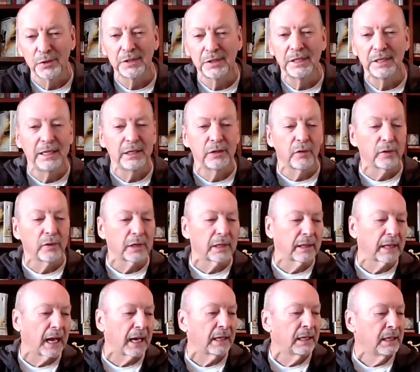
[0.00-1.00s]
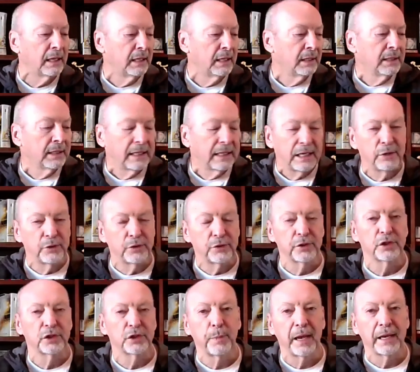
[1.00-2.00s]
No, so you need all of that
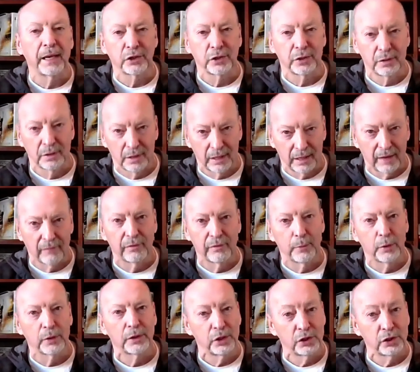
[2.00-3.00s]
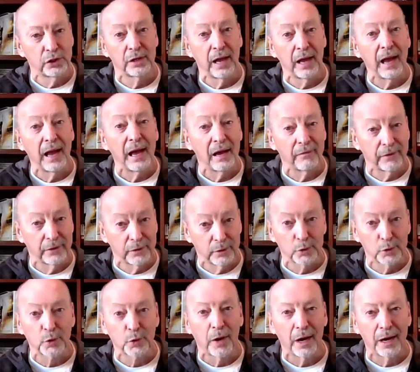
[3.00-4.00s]
introspection that everybody should
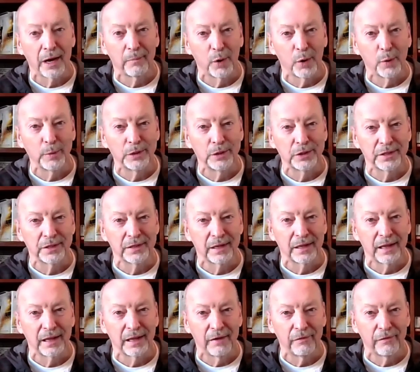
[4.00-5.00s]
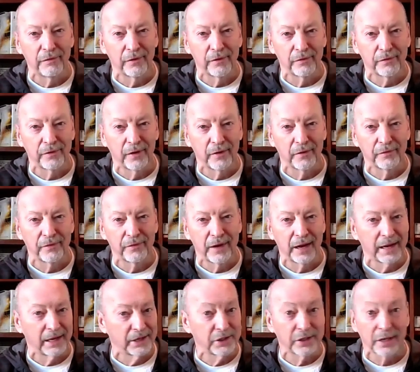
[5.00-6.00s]
have in those quiet moments in their life and
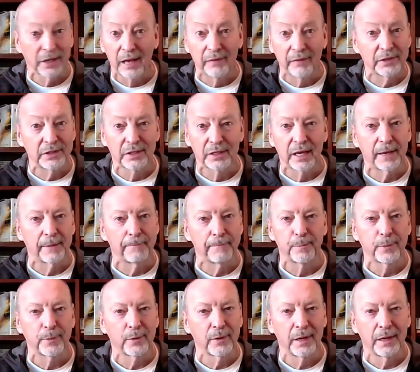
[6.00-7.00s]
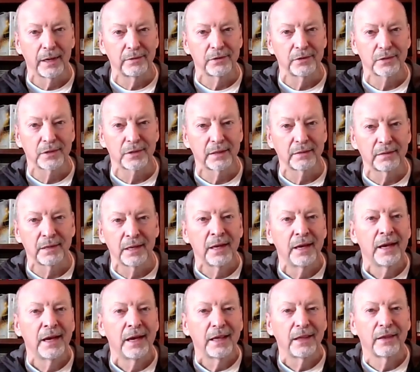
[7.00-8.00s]
I still have it today, right? It's
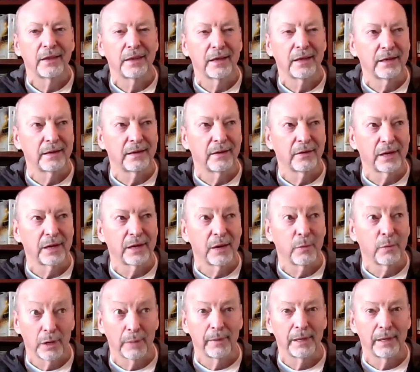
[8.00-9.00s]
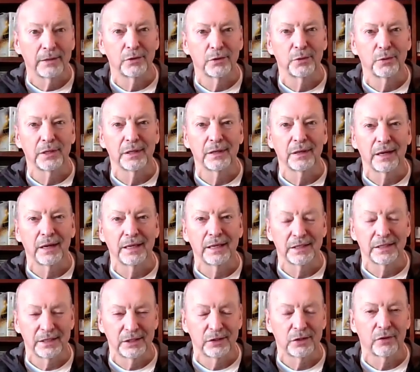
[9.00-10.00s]
like that, okay, what am I
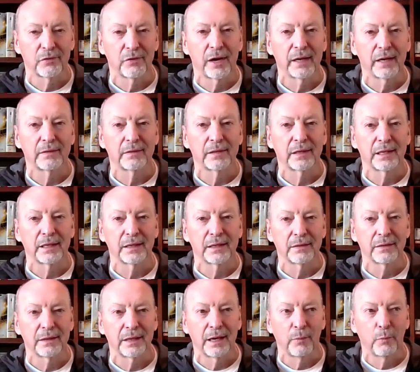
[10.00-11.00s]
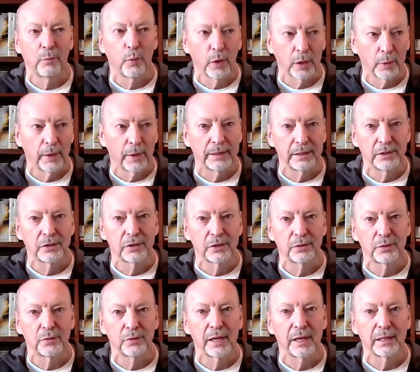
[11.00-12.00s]
doing? Is this the right thing? What do
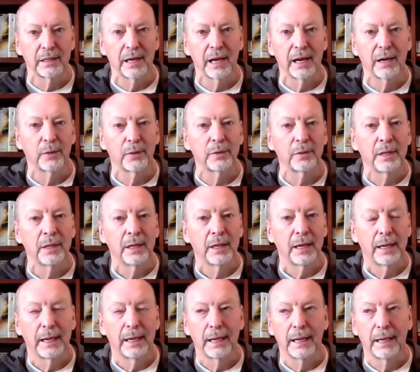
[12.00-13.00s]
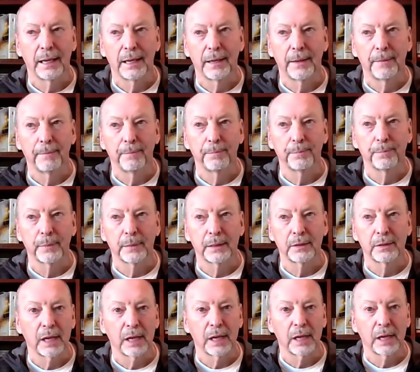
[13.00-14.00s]
I need to do right now?
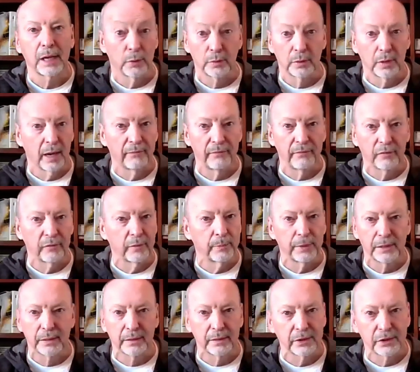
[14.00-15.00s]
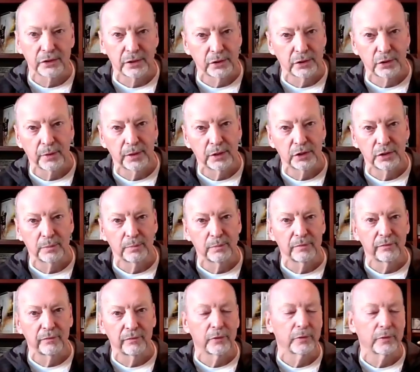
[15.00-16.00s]
I've never been in this
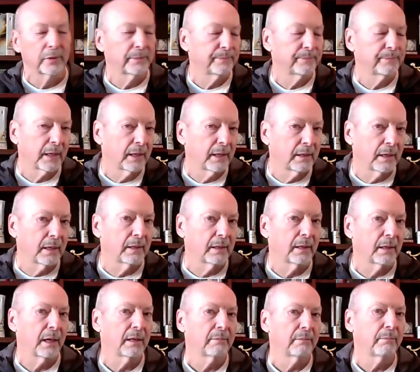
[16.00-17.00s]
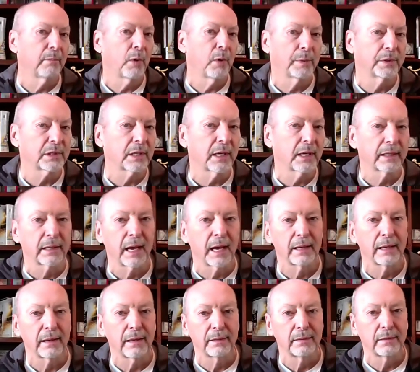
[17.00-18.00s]
situation before, and
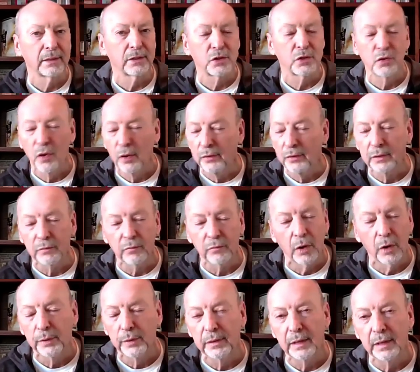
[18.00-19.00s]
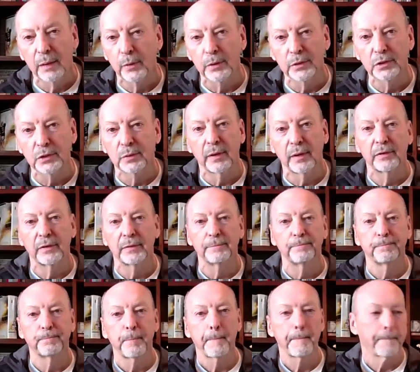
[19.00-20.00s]
moments like that. And there's nothing wrong with that
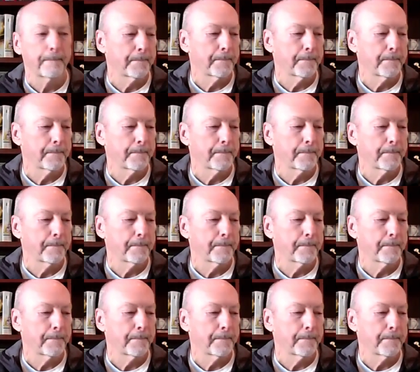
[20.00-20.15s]
whatsoever.